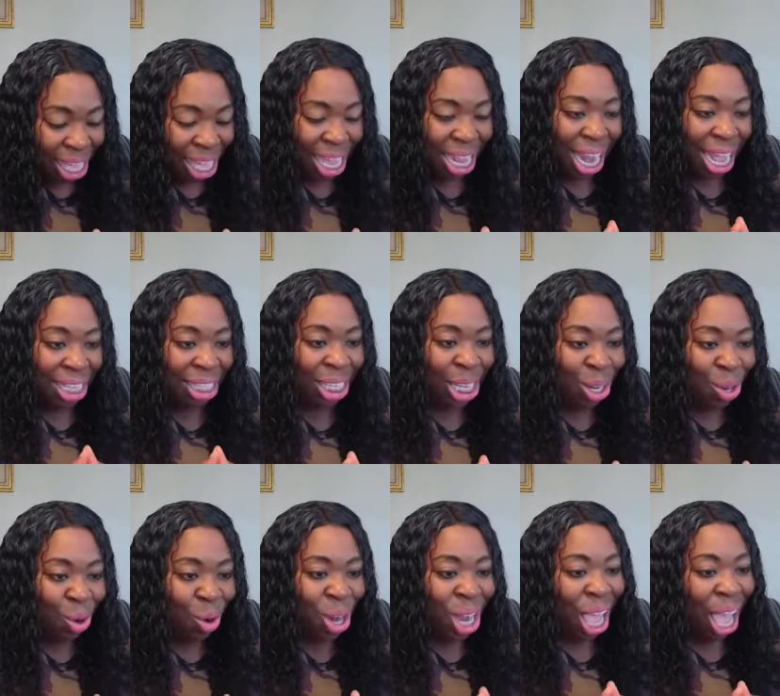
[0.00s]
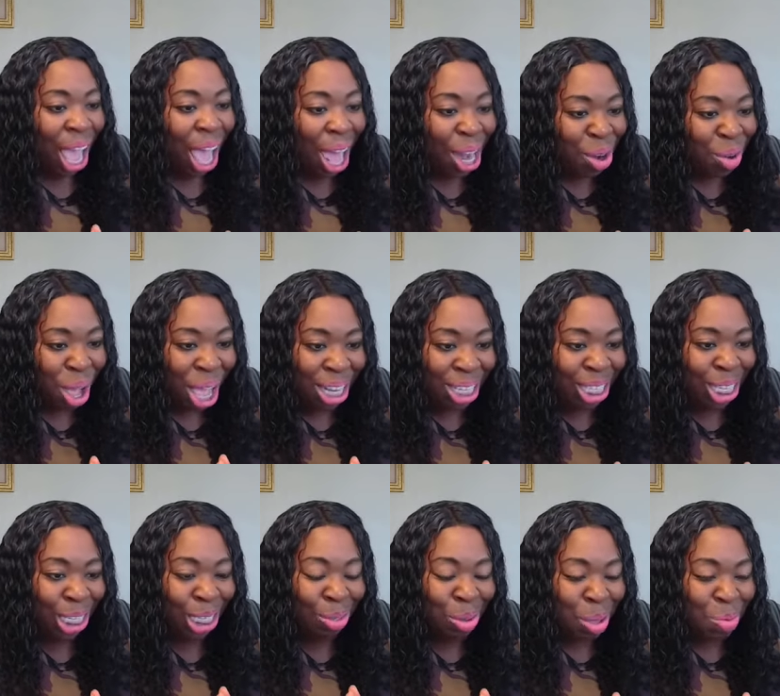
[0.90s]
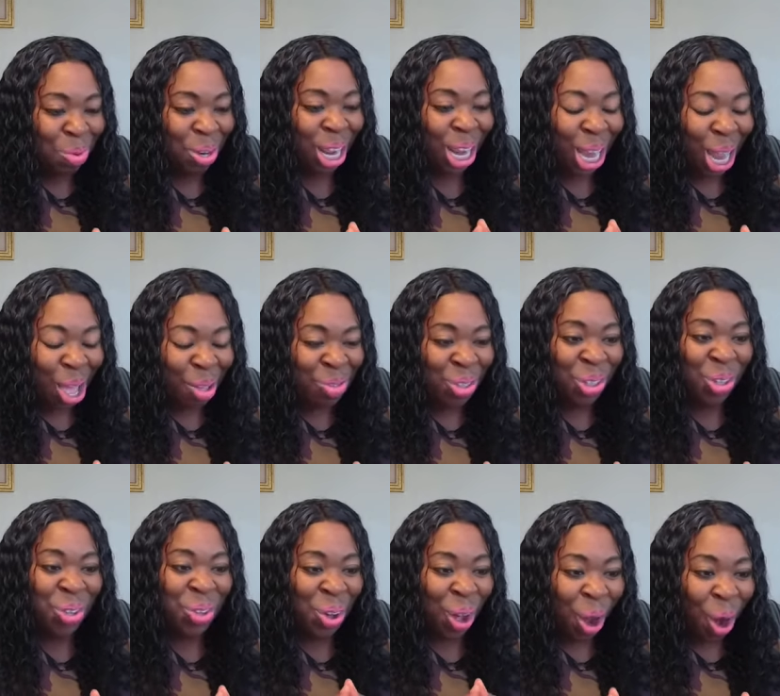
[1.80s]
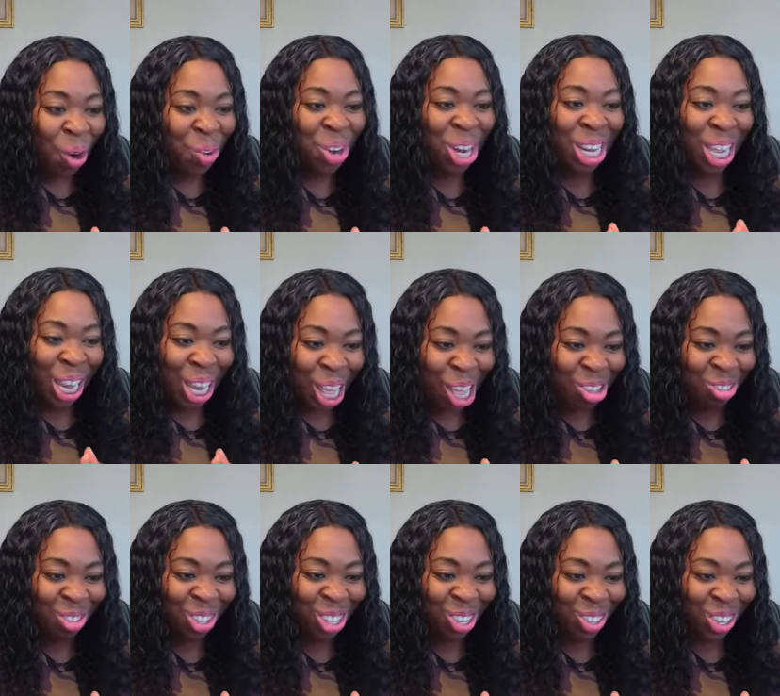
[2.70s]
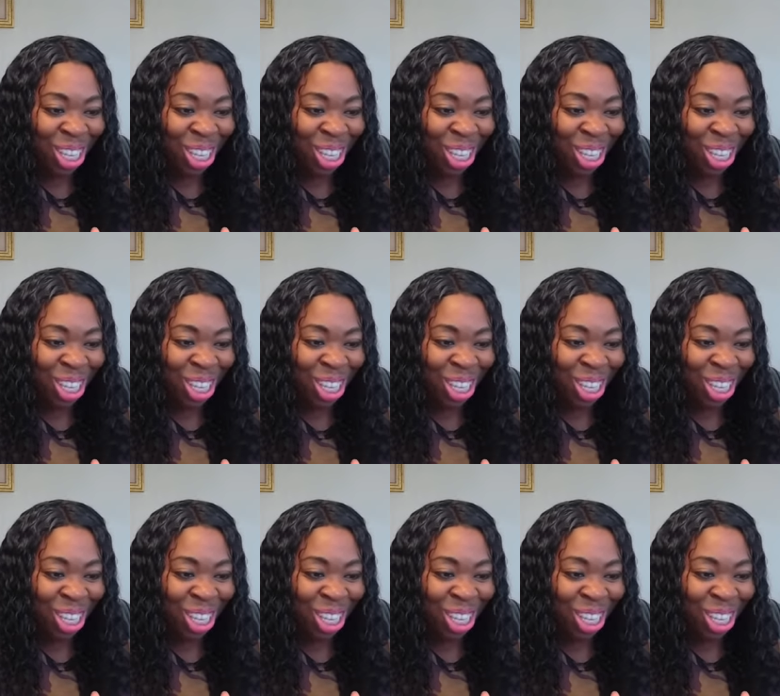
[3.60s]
And I said, Lord, how do I teach people to love you who already love you?